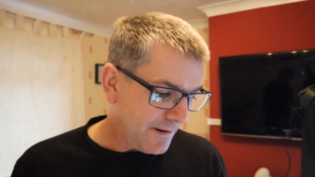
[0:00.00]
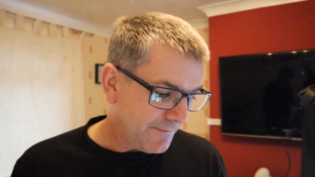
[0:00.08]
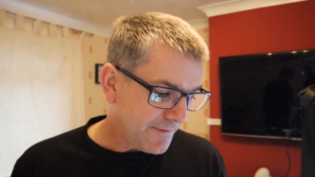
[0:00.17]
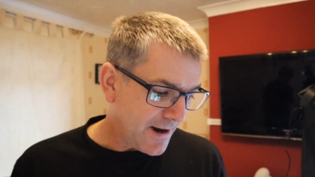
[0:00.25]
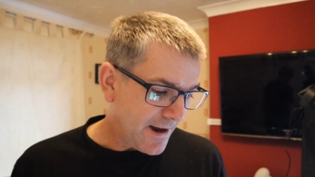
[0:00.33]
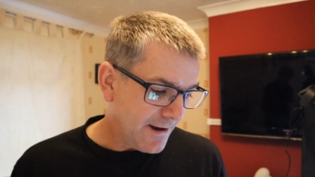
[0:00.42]

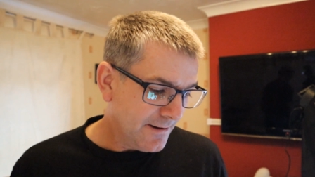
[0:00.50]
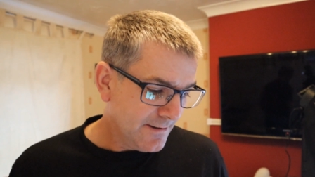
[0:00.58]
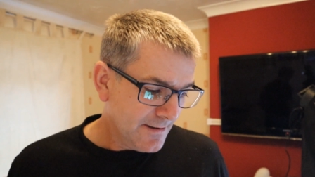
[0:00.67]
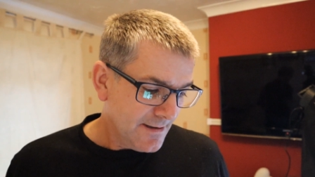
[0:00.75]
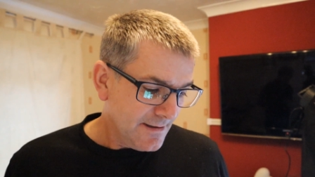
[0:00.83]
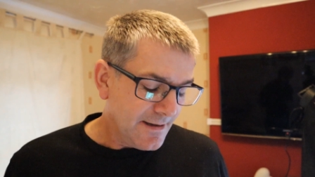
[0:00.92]
Every year
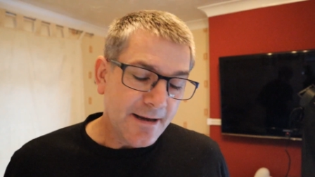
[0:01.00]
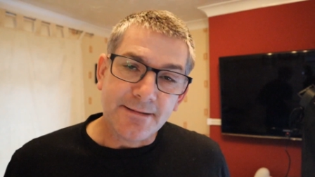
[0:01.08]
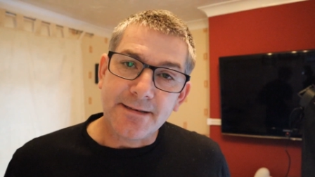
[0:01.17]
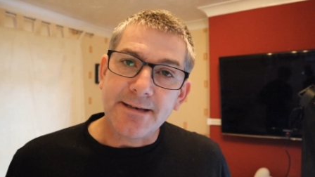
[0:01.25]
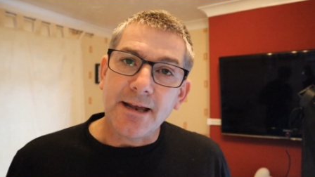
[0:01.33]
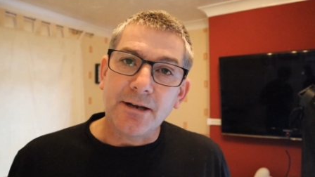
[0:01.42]

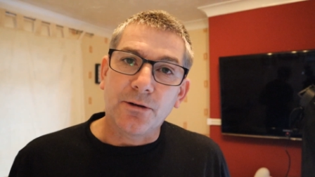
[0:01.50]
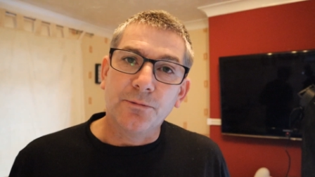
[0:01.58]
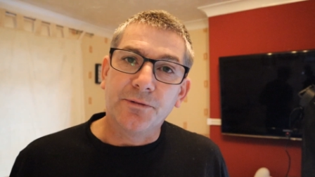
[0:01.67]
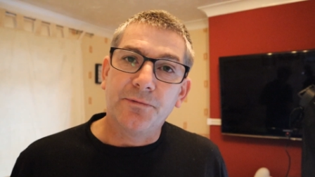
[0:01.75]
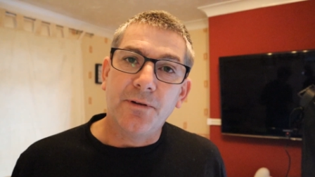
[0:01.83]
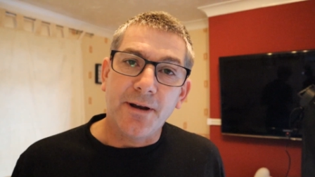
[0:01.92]
letters to Santa
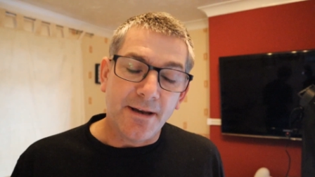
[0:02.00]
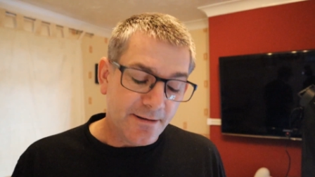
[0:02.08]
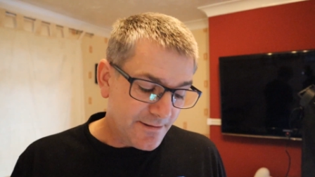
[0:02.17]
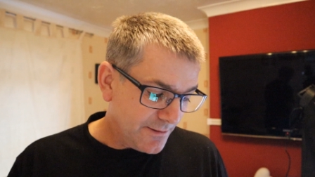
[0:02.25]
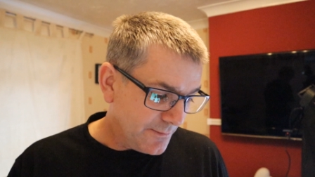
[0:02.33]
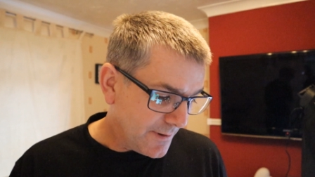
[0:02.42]
Claus flood
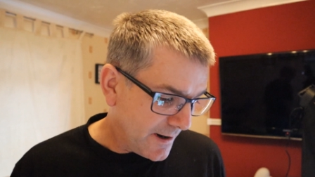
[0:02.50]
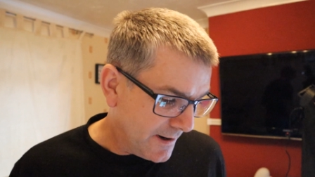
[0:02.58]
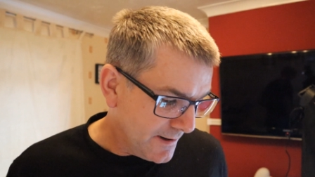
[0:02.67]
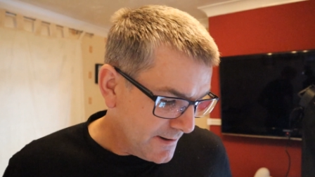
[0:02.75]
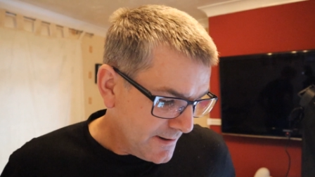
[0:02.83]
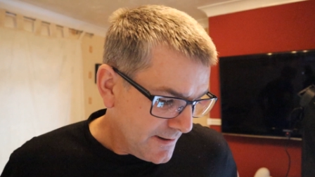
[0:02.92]
into
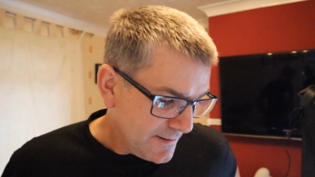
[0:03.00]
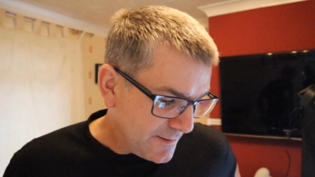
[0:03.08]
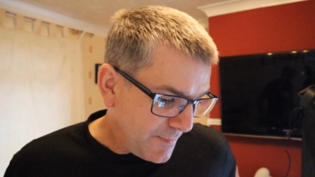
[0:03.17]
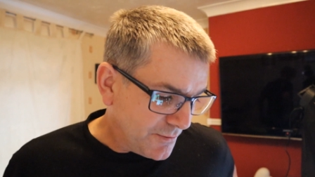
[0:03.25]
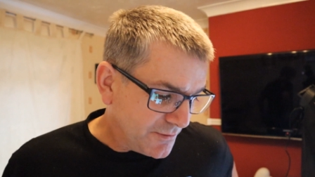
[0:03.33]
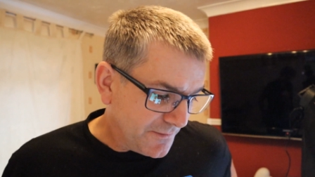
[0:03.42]

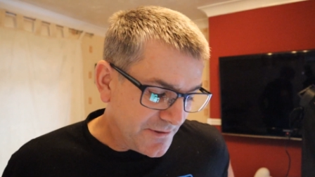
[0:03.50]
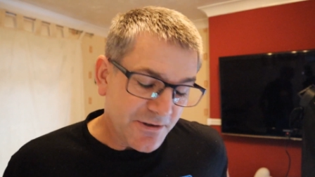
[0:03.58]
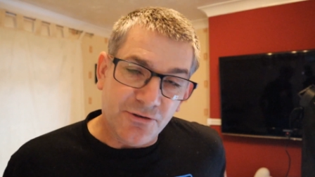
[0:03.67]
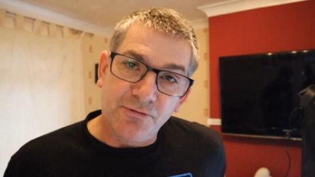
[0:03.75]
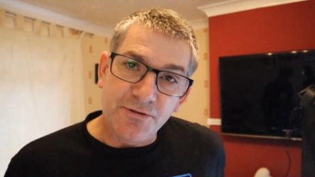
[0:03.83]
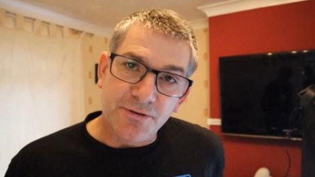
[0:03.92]
the post
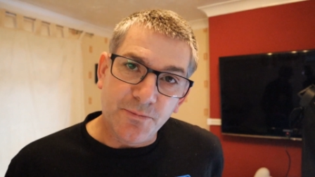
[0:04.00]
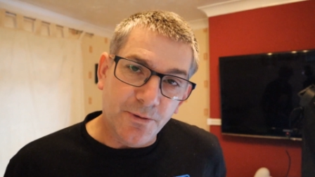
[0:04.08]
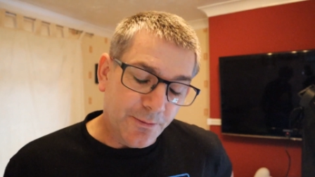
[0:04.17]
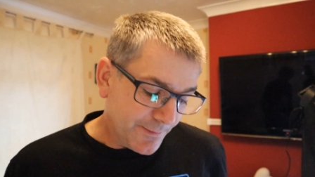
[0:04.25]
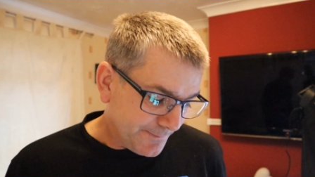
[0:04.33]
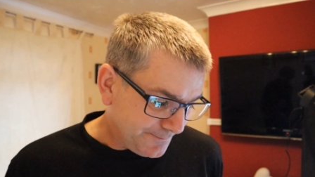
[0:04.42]
offices across the
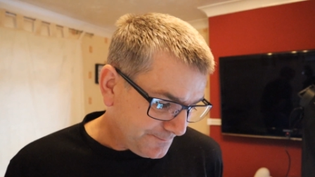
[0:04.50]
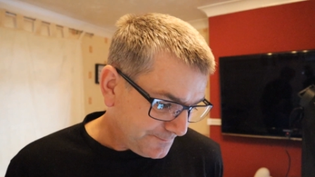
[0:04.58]
world,